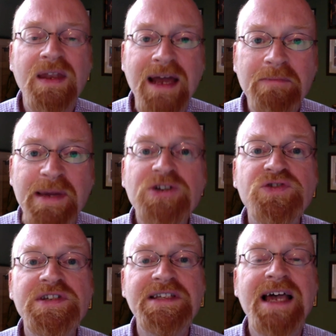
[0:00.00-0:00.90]
Now,
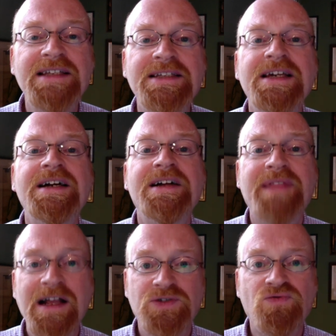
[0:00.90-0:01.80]
Beatrice says
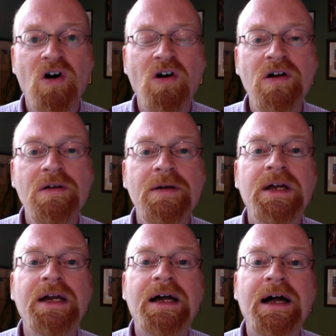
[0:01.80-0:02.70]
that's wrong,
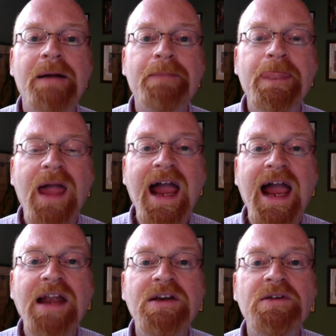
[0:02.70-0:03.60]

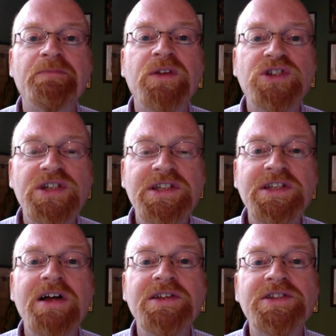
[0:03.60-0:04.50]
and she
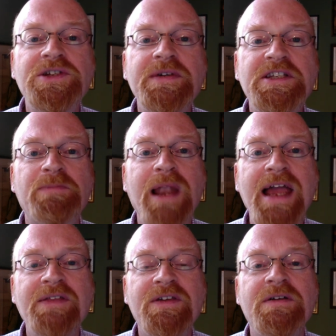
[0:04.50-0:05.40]
starts to
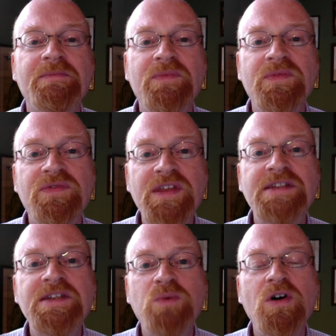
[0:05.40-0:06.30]
explain that
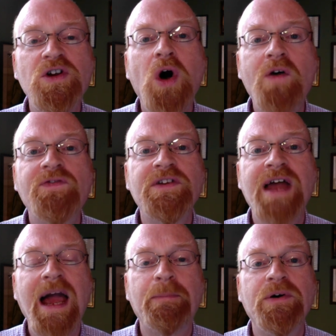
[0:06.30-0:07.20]
this is what can often
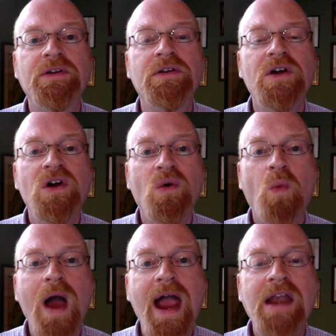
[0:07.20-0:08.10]
happen
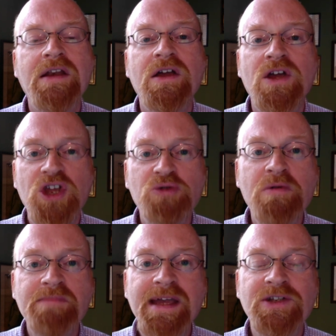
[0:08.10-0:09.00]
when
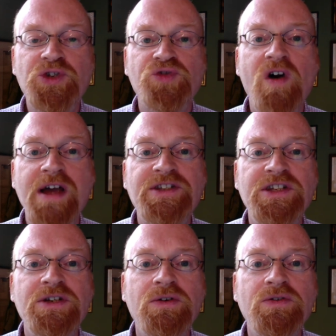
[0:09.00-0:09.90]
human beings try
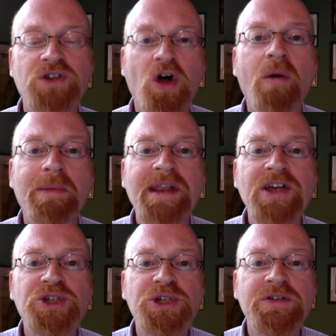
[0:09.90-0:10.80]
to use a
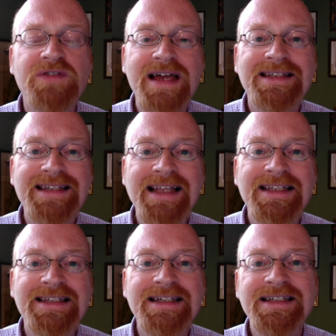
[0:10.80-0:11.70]
combination of their
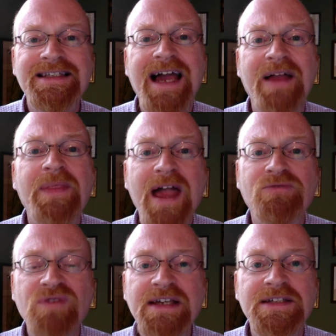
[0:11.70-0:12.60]
senses and their
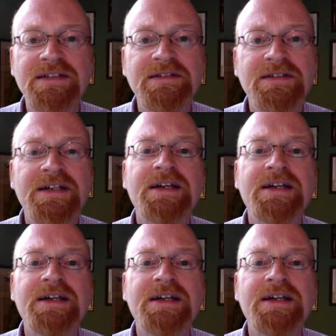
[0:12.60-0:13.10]
reason.